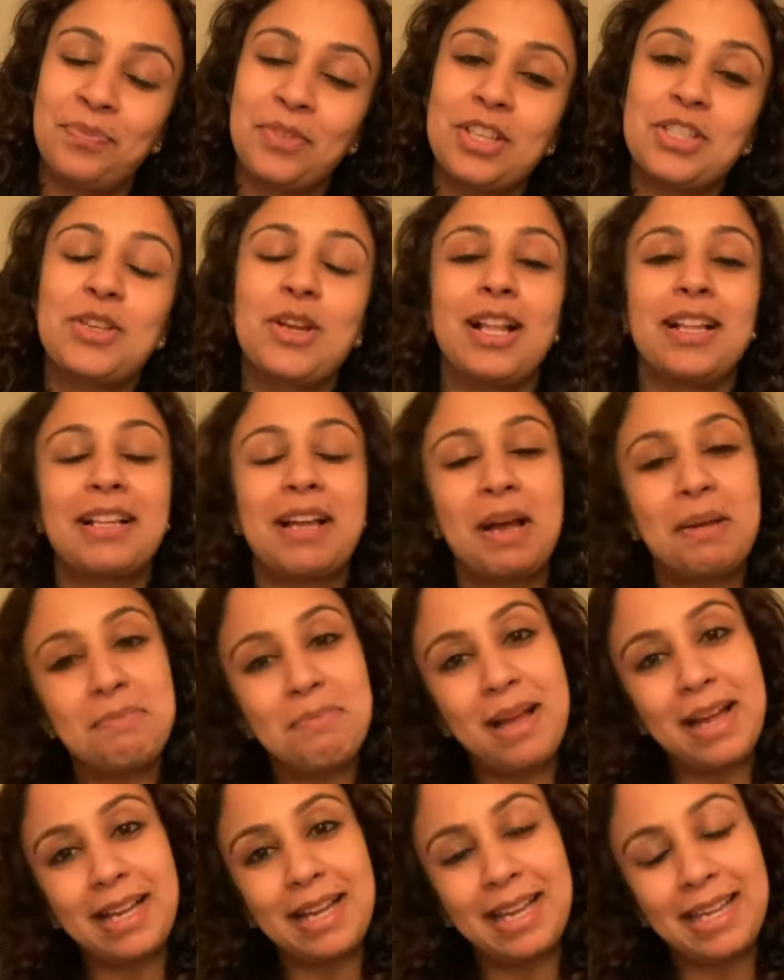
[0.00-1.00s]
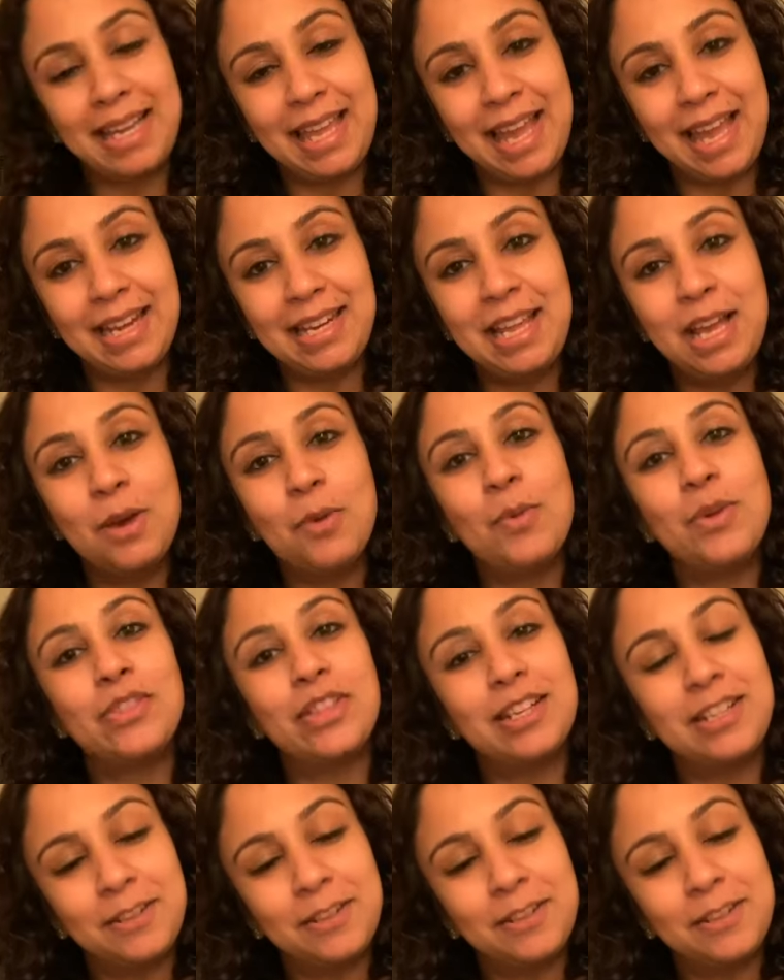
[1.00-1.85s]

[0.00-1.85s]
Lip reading: So I'll come back again with a